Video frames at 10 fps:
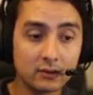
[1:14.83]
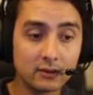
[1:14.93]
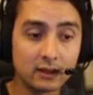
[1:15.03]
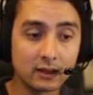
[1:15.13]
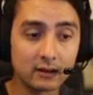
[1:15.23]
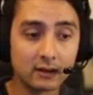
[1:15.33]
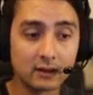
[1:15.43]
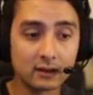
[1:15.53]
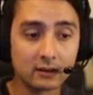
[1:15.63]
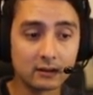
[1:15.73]
and
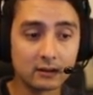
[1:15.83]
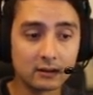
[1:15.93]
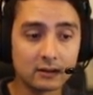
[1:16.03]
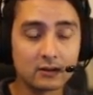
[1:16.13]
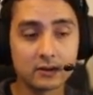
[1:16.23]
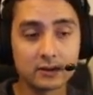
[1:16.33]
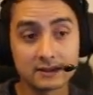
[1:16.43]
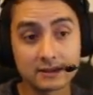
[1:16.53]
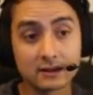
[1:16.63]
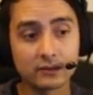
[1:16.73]
then or
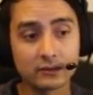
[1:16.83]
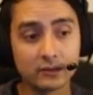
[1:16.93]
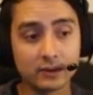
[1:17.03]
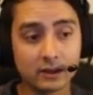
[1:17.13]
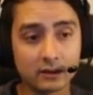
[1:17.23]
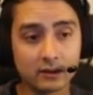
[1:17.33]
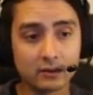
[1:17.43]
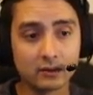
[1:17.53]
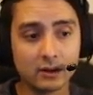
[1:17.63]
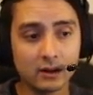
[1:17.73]
instead of doing a
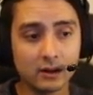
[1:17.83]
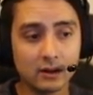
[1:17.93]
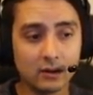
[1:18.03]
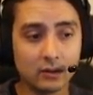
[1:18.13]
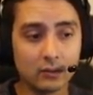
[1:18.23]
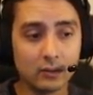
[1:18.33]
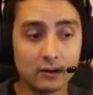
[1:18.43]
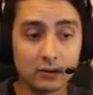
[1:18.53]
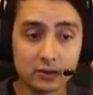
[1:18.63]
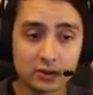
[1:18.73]
really
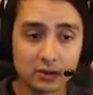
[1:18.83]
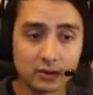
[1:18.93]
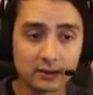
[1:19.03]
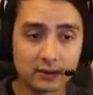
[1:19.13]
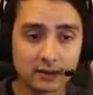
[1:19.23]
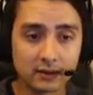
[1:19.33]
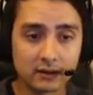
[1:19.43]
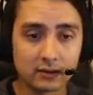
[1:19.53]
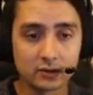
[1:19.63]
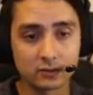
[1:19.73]
long shot and the
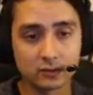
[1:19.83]
shot would be